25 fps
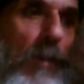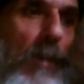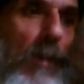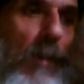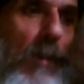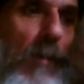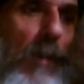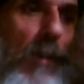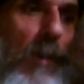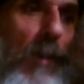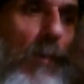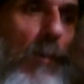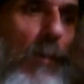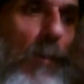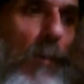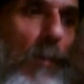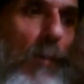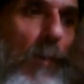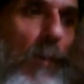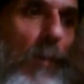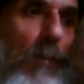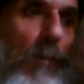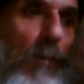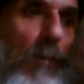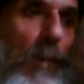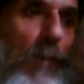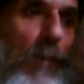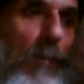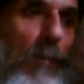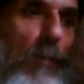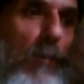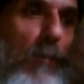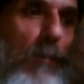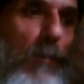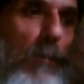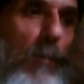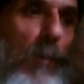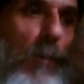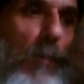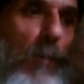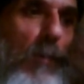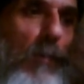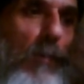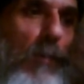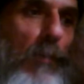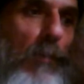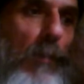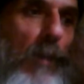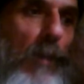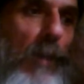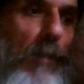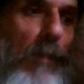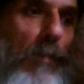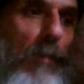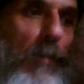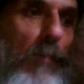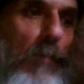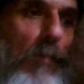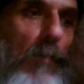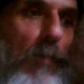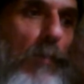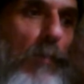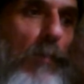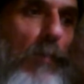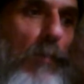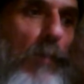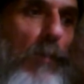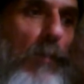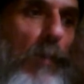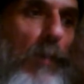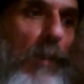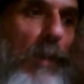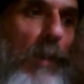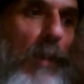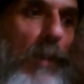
and that all the records of poisoning relate to children